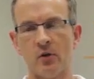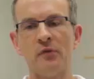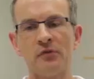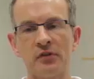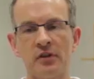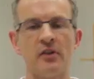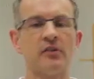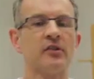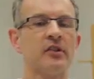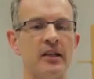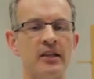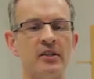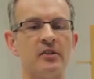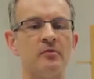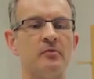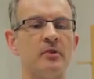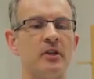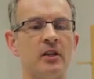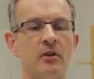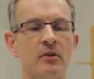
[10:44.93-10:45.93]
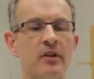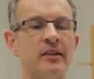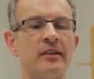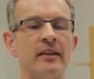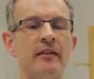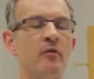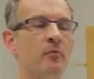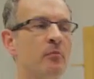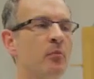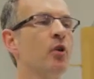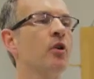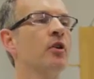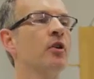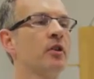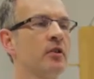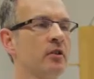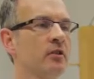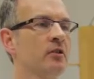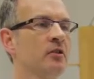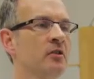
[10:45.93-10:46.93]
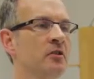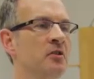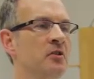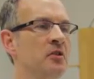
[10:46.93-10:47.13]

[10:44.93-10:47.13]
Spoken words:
And often they'll say to me, is there a book